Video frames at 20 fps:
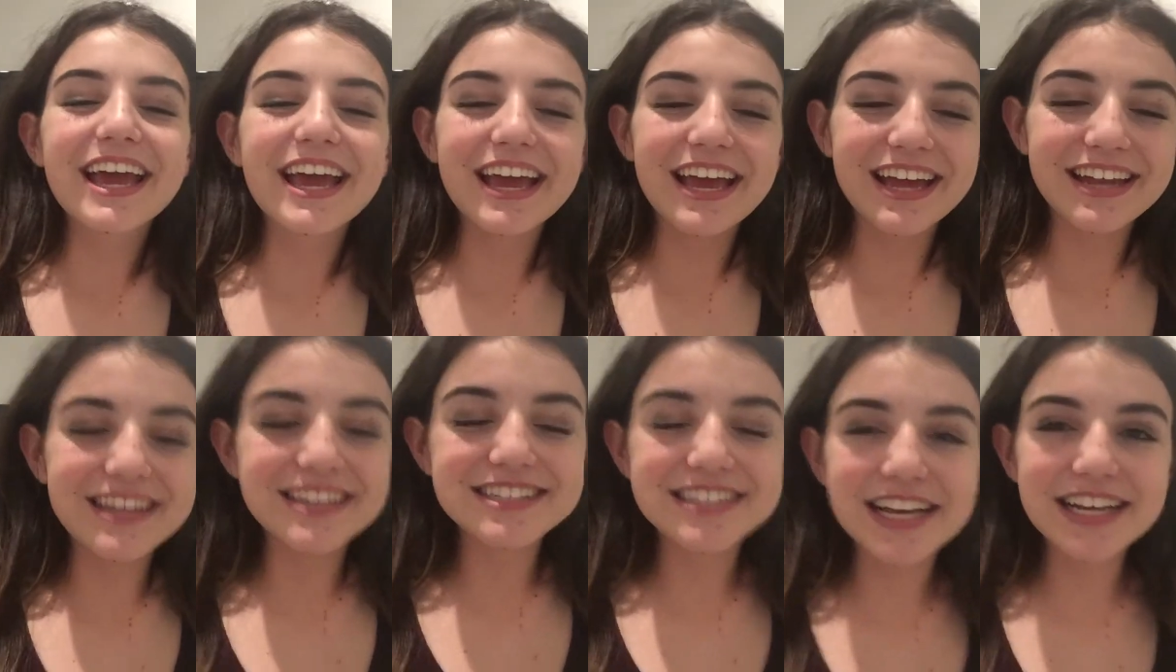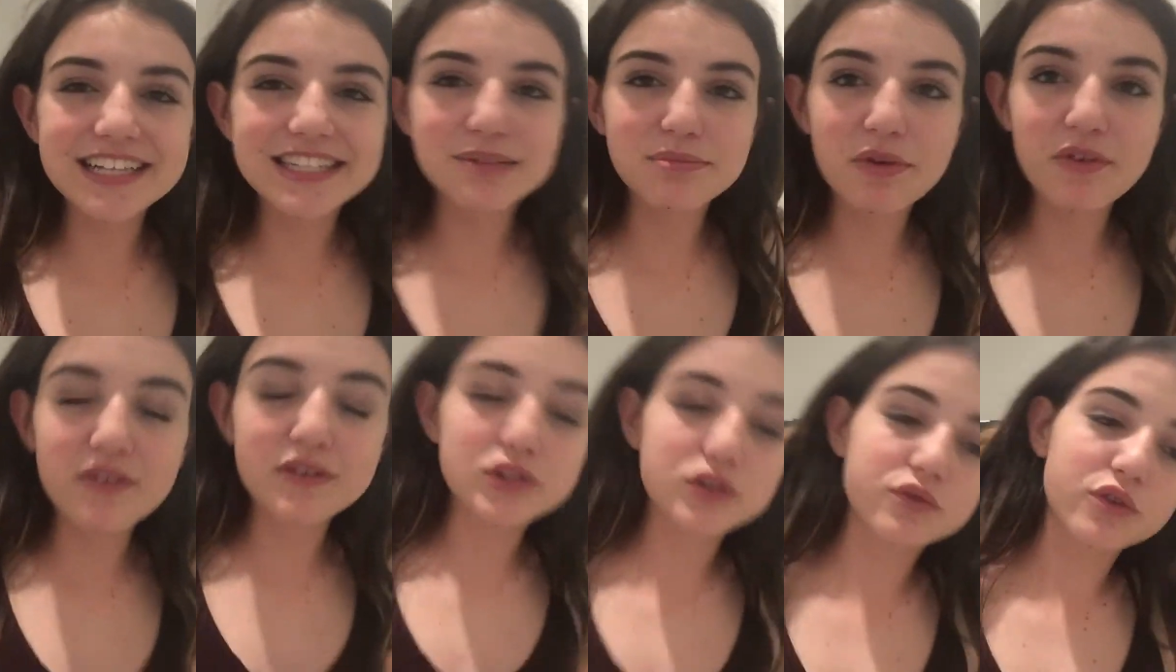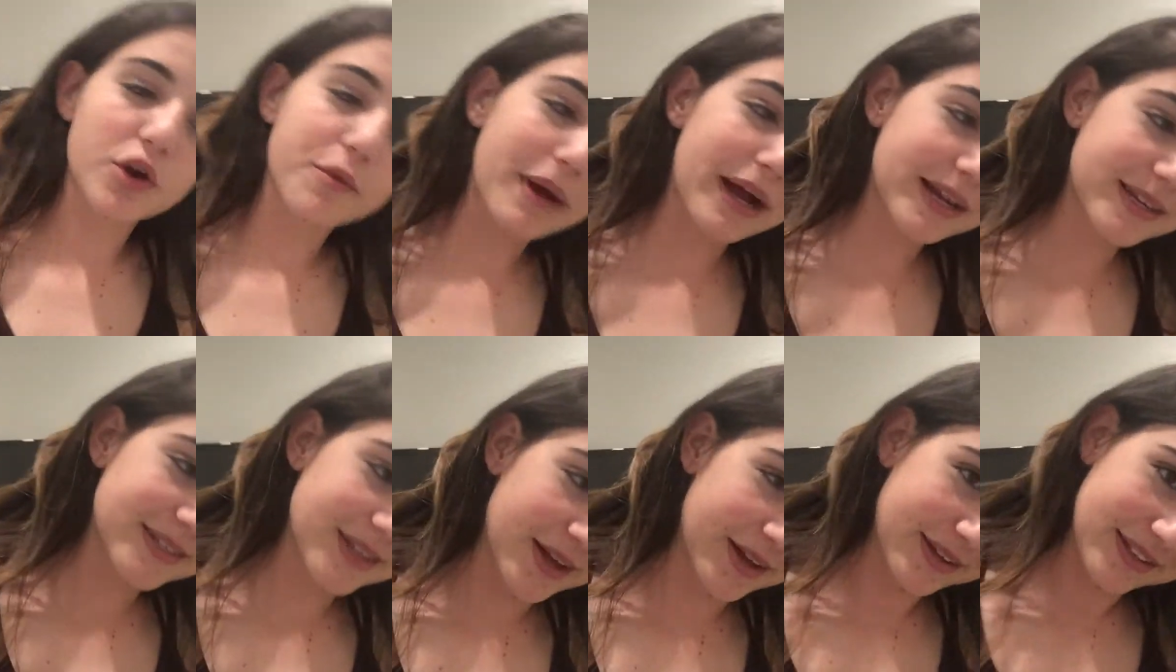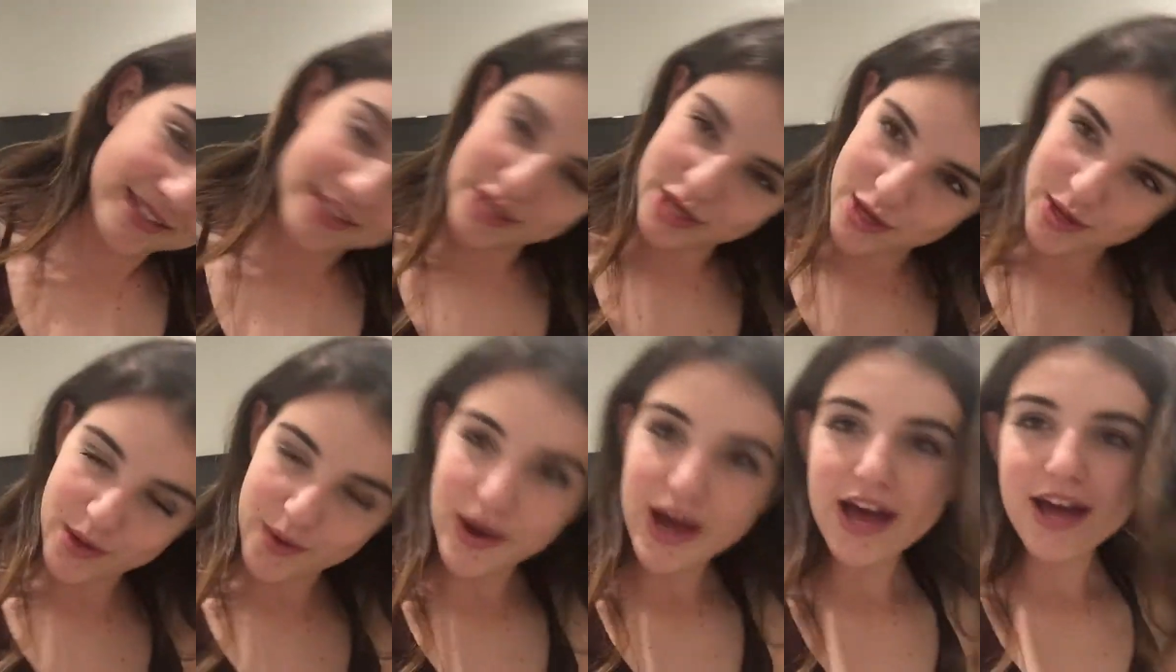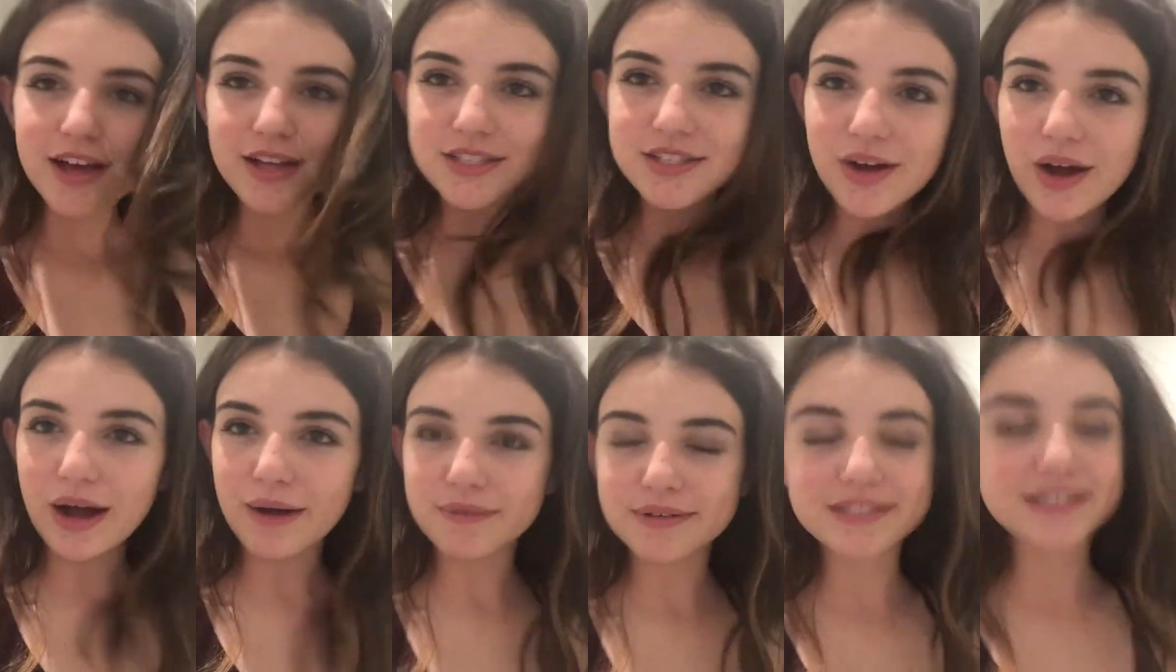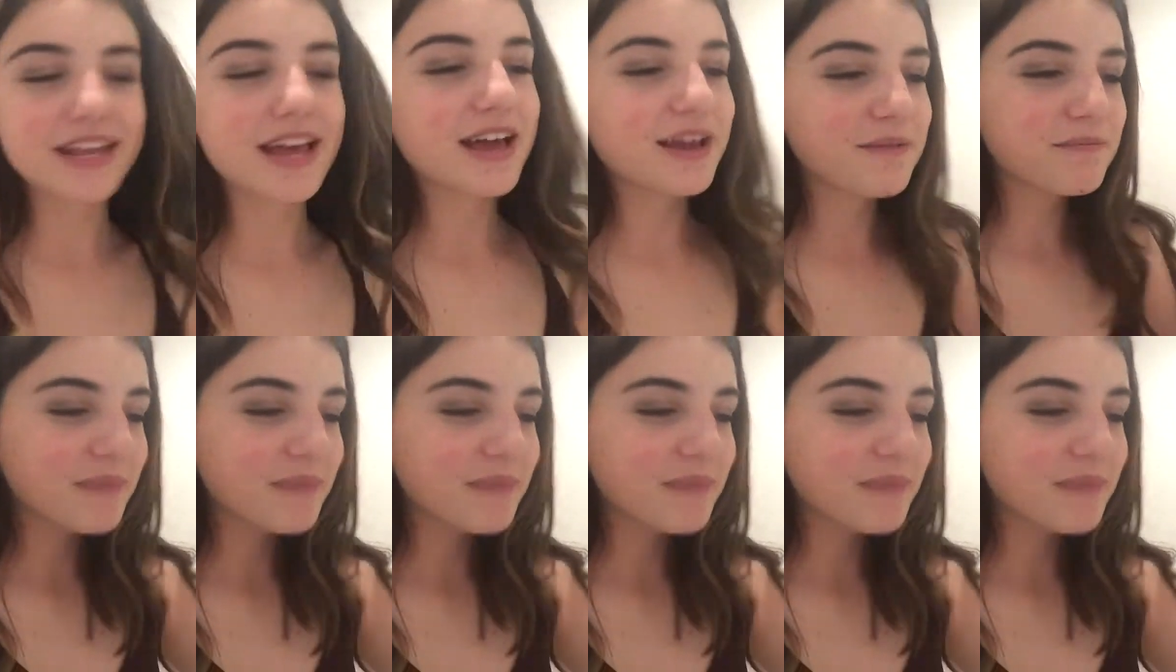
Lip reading: And he sang some of his throwback songs too. So I was like,